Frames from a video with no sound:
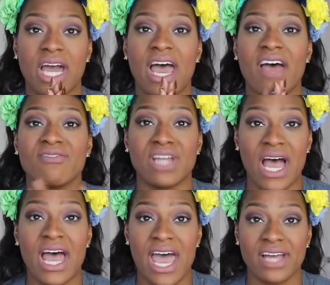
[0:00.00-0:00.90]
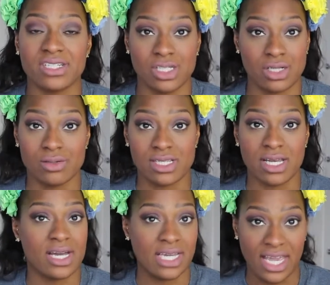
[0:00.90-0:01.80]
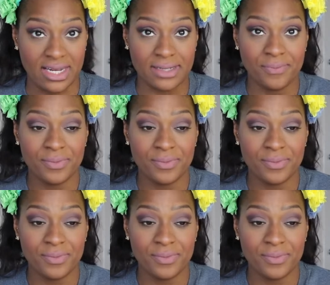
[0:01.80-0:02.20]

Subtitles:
I have not had to use it again,